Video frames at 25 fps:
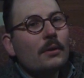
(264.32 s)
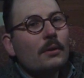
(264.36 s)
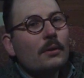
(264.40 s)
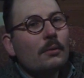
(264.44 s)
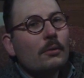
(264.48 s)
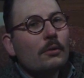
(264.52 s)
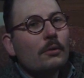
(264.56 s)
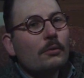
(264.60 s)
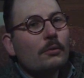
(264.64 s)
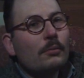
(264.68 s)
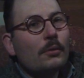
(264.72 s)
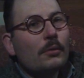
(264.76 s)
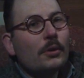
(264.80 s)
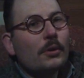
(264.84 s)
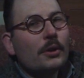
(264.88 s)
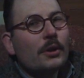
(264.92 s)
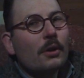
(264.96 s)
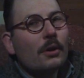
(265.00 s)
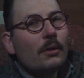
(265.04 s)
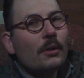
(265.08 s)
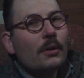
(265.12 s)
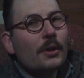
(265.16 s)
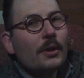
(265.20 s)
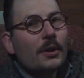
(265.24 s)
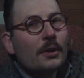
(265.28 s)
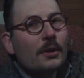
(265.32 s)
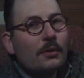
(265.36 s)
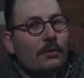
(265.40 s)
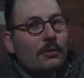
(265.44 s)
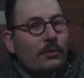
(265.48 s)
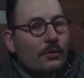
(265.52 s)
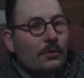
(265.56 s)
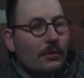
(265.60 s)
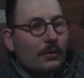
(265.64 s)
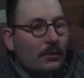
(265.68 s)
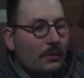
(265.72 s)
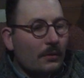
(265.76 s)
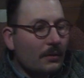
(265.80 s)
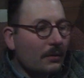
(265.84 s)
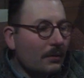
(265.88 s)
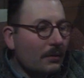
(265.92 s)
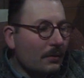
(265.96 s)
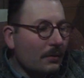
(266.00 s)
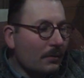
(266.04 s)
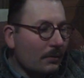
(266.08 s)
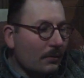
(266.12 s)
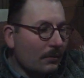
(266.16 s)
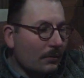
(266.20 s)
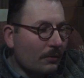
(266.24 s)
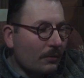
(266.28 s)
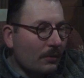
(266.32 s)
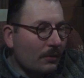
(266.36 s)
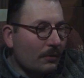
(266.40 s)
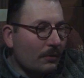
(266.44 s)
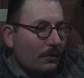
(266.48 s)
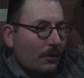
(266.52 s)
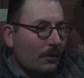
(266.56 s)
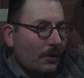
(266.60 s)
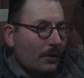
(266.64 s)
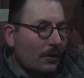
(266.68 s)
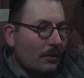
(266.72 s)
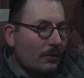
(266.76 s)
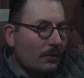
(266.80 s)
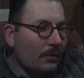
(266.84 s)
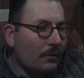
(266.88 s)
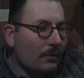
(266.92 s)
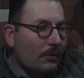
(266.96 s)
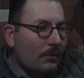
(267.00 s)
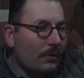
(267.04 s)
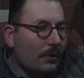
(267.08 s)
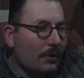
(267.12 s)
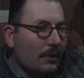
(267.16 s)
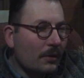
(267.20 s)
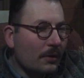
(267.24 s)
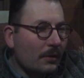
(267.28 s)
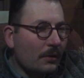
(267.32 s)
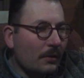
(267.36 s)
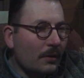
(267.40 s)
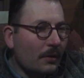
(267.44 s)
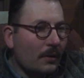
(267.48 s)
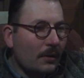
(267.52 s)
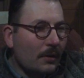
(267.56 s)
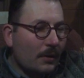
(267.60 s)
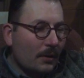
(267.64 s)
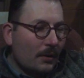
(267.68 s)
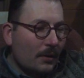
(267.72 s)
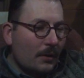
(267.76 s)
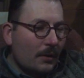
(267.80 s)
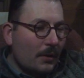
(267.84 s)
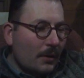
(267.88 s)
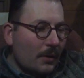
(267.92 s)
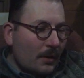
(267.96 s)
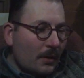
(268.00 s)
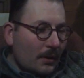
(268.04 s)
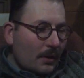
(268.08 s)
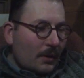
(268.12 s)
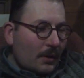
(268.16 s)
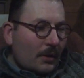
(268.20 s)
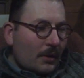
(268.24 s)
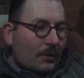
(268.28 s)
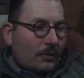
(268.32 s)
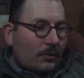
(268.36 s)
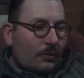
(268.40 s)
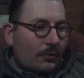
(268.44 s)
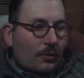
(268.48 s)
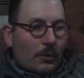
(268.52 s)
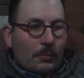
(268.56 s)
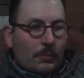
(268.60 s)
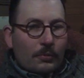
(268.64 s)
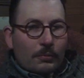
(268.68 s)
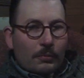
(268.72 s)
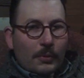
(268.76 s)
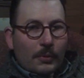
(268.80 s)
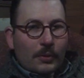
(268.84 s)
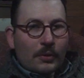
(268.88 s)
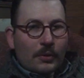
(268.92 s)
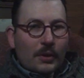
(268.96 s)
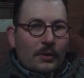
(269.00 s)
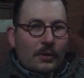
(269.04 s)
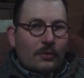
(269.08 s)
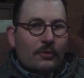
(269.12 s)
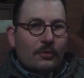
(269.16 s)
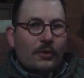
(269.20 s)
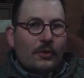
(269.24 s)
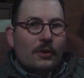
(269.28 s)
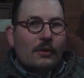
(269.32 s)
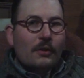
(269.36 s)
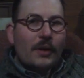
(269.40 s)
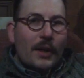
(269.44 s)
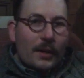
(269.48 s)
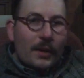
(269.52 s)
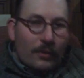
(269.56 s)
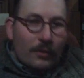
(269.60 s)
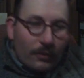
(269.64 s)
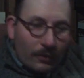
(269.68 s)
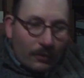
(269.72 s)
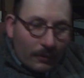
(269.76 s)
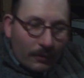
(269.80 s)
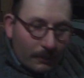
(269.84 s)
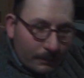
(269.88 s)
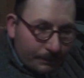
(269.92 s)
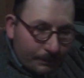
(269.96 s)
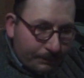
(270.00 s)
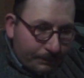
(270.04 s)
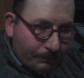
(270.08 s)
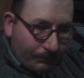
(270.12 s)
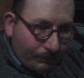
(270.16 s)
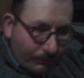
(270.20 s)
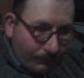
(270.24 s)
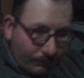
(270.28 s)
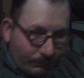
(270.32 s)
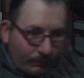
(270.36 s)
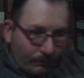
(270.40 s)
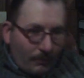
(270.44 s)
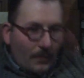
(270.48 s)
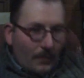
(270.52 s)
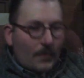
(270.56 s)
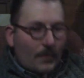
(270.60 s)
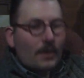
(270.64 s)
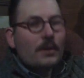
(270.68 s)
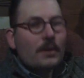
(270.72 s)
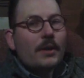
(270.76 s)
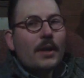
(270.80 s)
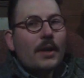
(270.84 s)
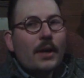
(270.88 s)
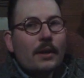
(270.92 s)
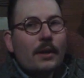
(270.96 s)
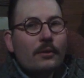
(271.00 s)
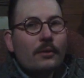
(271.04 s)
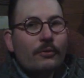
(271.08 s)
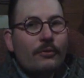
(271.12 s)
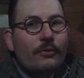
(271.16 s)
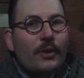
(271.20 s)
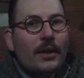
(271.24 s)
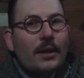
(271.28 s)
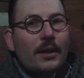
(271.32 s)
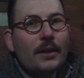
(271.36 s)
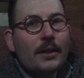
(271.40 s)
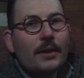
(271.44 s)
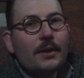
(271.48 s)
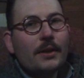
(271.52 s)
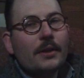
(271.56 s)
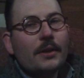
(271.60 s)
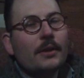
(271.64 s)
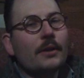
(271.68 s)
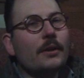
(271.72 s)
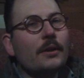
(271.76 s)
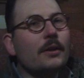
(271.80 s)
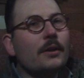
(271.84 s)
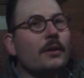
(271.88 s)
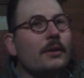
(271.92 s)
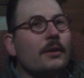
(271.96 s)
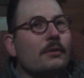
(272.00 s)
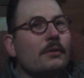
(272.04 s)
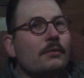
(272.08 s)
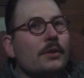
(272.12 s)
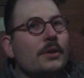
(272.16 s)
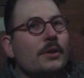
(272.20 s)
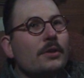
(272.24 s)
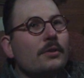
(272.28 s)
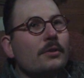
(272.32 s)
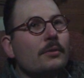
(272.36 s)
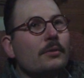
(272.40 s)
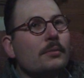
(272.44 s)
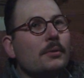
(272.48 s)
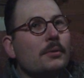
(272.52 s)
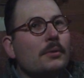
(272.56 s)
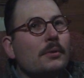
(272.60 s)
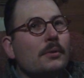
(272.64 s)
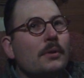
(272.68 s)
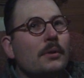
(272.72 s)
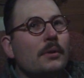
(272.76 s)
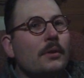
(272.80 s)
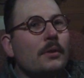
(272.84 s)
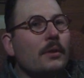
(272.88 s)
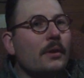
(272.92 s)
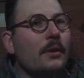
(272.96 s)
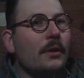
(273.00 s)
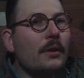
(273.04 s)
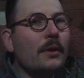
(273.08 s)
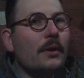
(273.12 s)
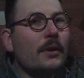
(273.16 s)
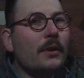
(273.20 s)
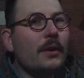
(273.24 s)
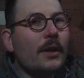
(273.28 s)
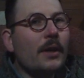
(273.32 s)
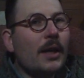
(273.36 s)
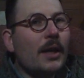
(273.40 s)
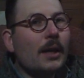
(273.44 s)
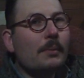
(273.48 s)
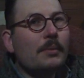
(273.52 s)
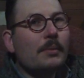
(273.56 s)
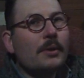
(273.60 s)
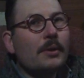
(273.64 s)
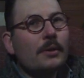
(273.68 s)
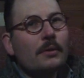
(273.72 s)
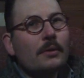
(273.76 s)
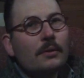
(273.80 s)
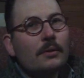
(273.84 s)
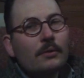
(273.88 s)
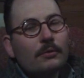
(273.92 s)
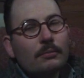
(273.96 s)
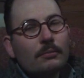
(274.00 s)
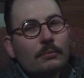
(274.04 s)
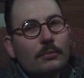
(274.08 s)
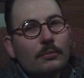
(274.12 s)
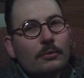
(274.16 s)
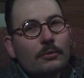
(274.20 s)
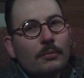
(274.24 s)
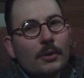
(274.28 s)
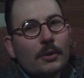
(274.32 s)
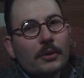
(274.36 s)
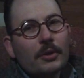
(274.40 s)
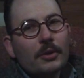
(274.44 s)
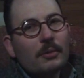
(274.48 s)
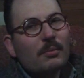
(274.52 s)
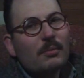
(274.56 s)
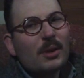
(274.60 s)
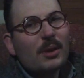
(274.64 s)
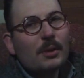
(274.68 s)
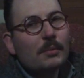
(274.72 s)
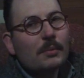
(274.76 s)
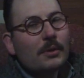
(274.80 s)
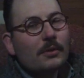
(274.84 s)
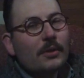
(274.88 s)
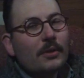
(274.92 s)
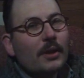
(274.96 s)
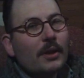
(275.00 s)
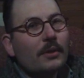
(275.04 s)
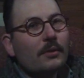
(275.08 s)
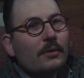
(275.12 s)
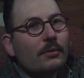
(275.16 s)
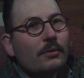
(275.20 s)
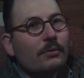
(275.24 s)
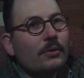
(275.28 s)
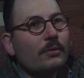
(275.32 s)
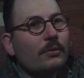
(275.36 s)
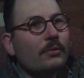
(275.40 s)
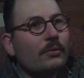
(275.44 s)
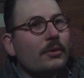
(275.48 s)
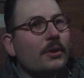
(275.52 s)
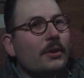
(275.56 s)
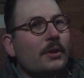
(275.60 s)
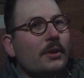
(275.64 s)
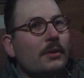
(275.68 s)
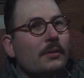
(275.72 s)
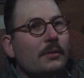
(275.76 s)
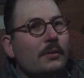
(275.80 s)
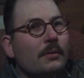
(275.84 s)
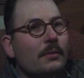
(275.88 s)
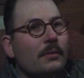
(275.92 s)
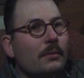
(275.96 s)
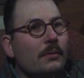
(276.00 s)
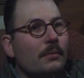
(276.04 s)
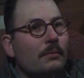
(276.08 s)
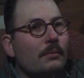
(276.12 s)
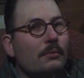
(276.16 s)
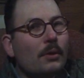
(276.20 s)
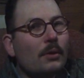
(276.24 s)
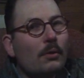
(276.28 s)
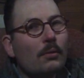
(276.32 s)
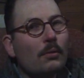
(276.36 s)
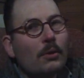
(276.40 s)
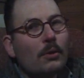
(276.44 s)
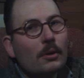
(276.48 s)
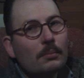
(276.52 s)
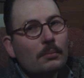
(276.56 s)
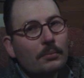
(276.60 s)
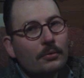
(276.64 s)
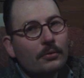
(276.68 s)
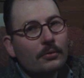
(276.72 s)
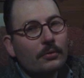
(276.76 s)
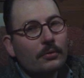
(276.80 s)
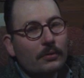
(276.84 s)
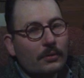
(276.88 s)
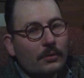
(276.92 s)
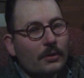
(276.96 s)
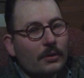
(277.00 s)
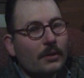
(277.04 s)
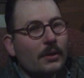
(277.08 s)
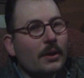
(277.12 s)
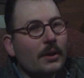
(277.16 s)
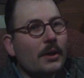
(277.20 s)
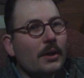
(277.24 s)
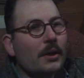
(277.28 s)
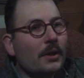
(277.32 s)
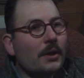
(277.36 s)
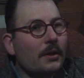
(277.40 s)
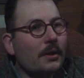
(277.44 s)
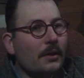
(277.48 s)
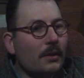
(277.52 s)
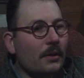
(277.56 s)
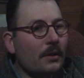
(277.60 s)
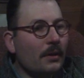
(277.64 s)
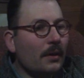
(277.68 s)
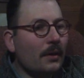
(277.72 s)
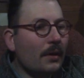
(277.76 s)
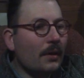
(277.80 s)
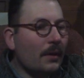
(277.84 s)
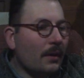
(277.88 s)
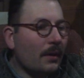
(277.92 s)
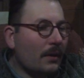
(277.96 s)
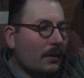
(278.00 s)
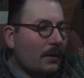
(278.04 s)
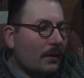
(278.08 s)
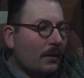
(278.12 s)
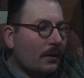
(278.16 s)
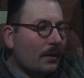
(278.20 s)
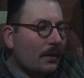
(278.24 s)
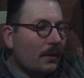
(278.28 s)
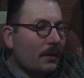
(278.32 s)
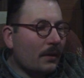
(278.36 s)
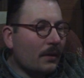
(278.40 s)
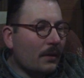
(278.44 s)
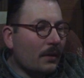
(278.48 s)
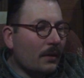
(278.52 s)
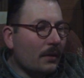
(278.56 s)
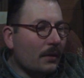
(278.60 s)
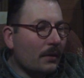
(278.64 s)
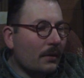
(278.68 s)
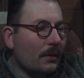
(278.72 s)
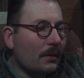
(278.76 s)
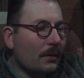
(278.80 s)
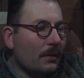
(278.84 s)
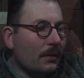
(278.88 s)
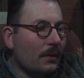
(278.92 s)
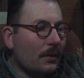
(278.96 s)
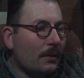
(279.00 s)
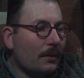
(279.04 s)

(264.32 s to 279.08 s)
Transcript: One of my colleagues has decided to try and stop smoking cigarettes, and he had a fairly reasonable habit of smoking maybe 10 to 15 roll-ups a day, and